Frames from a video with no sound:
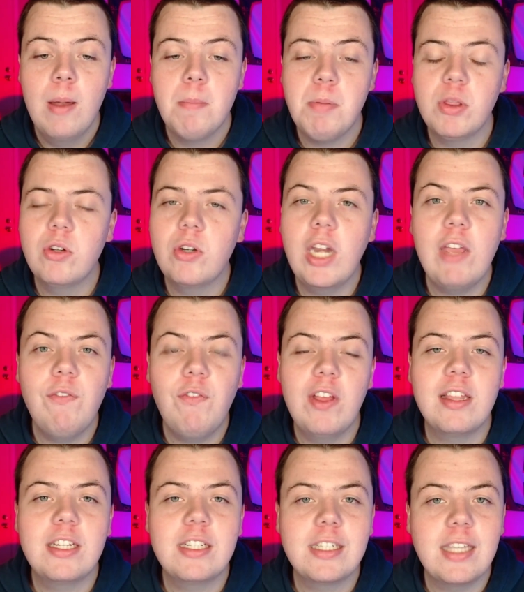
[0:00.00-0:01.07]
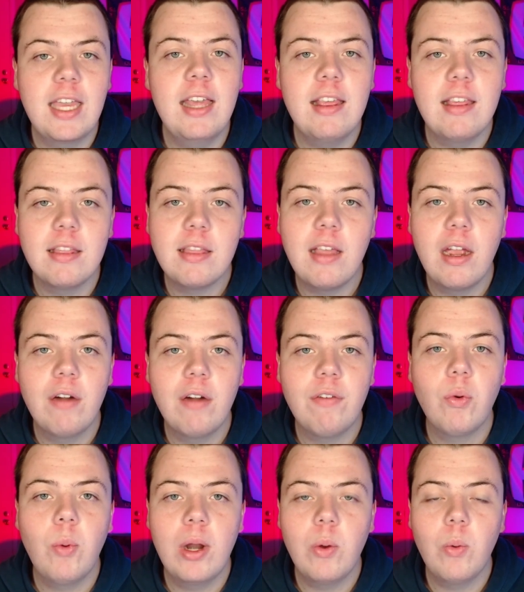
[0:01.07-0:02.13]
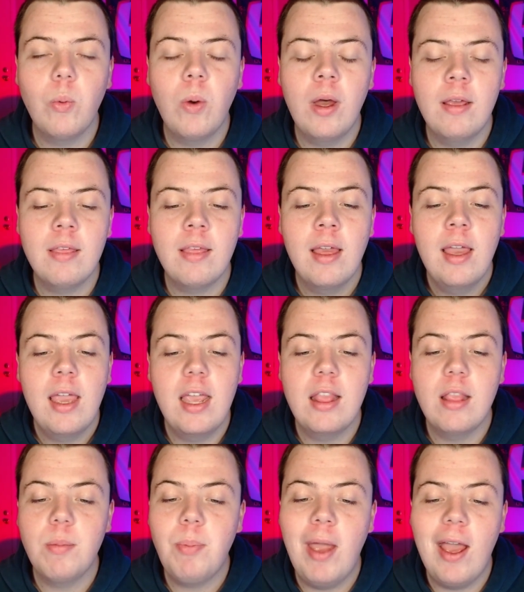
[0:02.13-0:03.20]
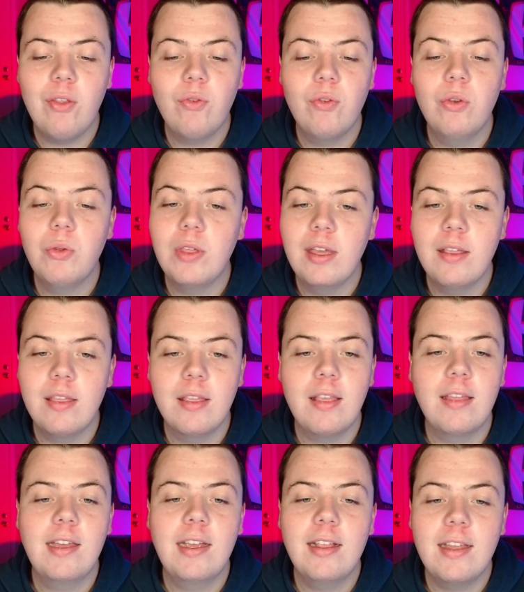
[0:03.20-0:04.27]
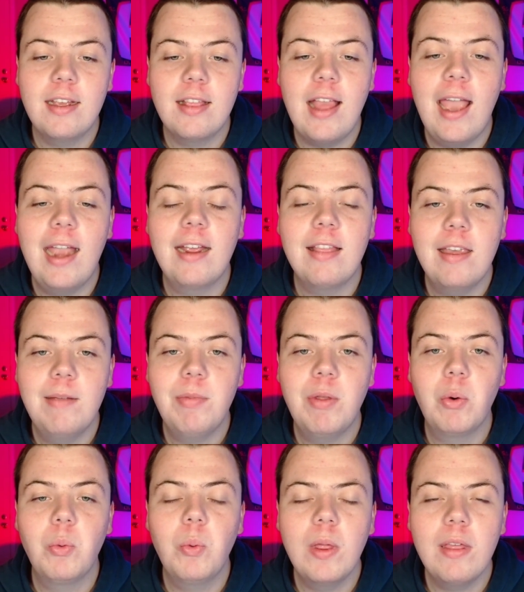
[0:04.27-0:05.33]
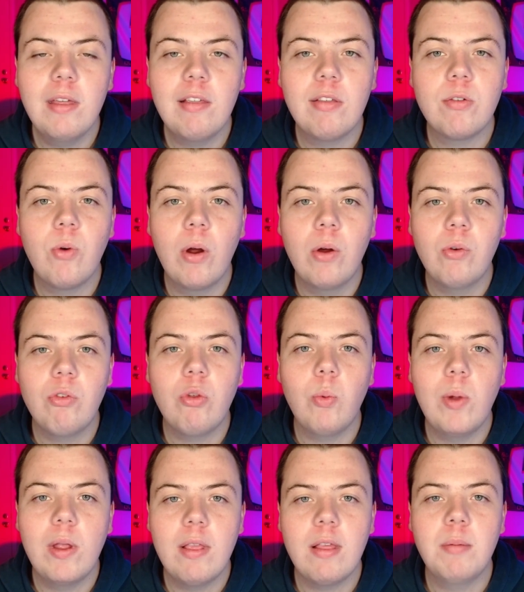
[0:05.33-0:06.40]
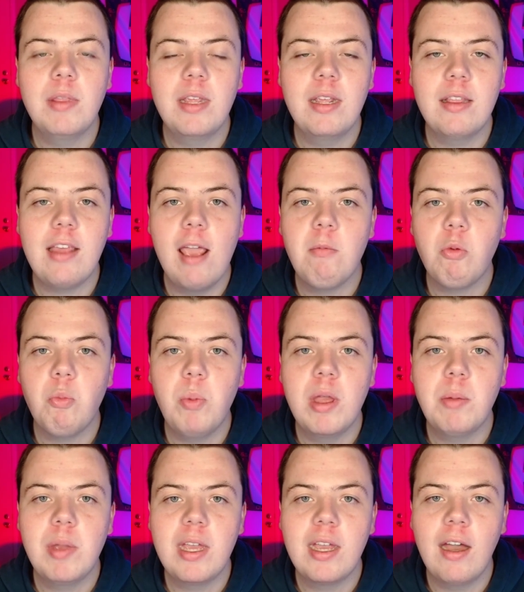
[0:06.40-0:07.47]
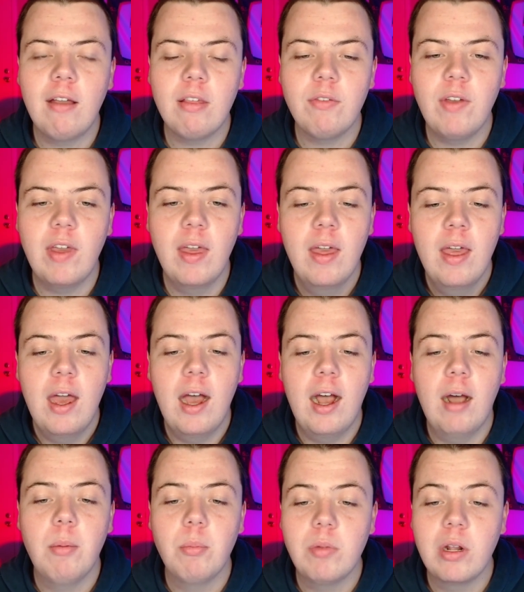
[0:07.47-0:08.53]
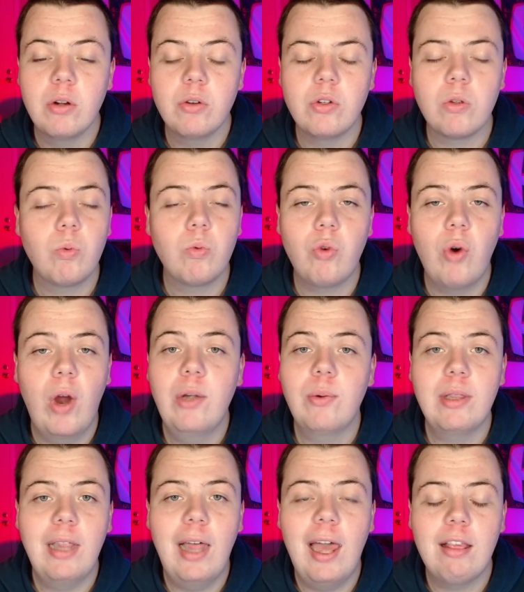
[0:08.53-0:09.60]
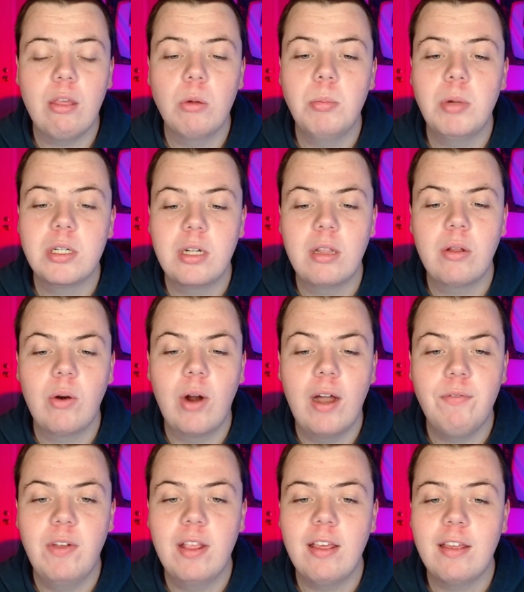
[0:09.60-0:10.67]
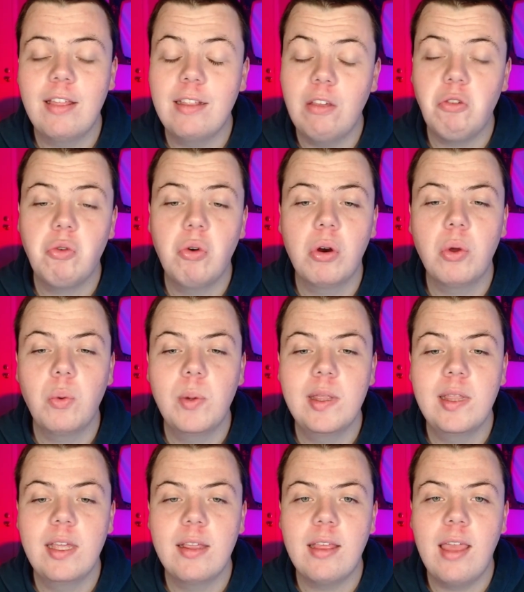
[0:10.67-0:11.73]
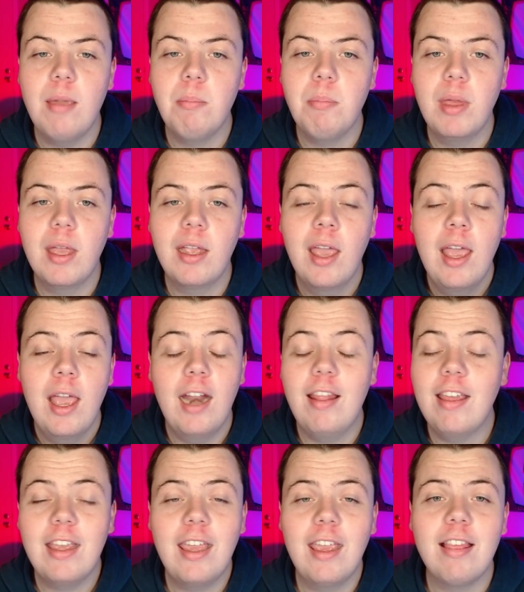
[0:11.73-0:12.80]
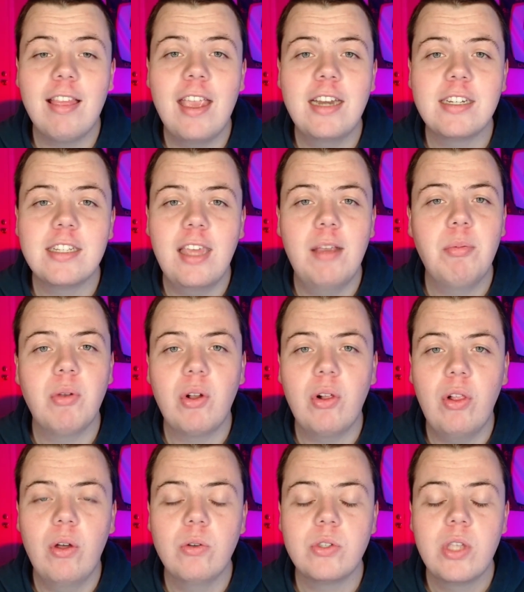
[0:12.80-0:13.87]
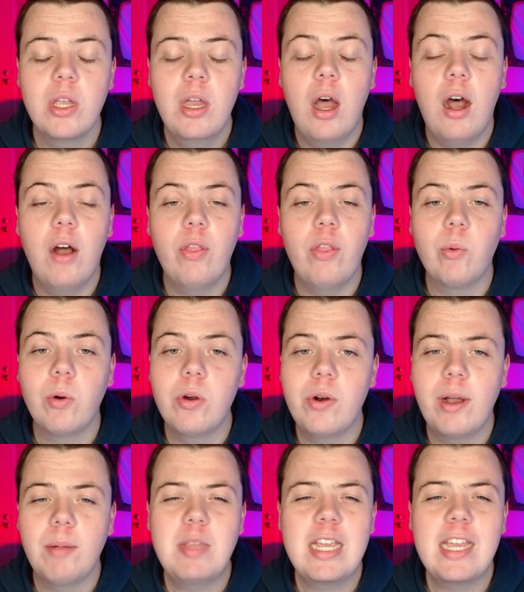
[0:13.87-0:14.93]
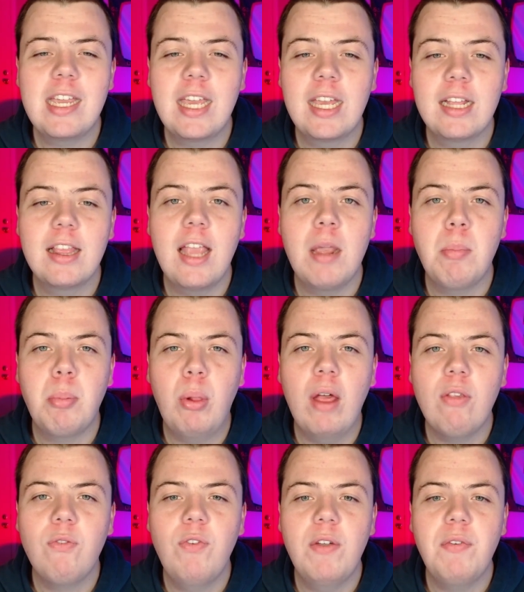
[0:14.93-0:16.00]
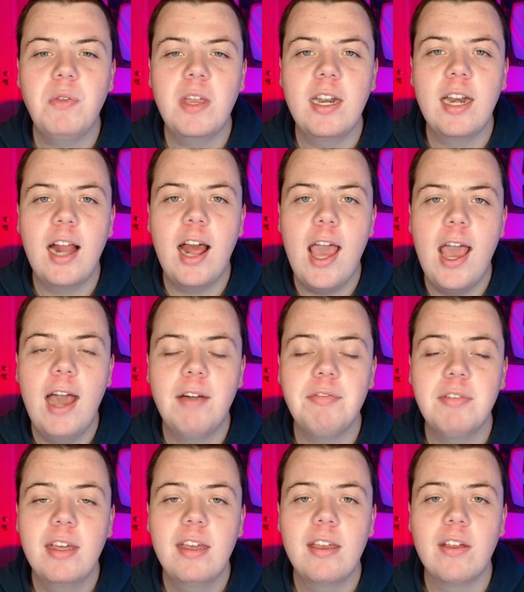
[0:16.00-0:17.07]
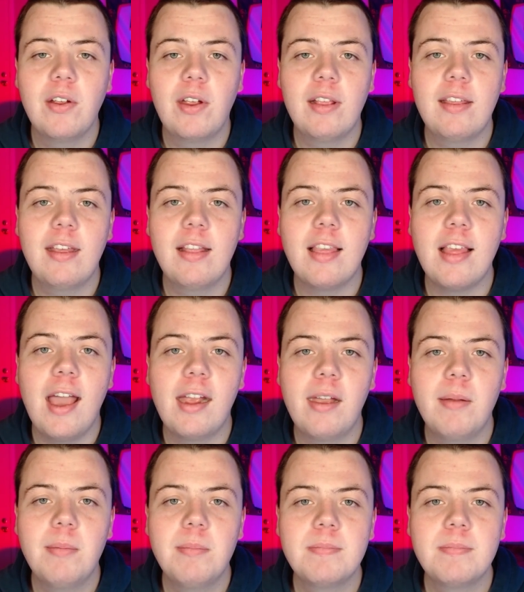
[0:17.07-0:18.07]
But their defense just isn't there for what it was in the past few seasons. I think it's a Gonzaga team that really struggles to win some of these games big because of it. Um, you know, just trying to rely so much on their offense. I think they struggle to win this game big. And I think Kent State just keeps it close on the road. I'm taking Kent State plus 15 and a half here against Gonzaga.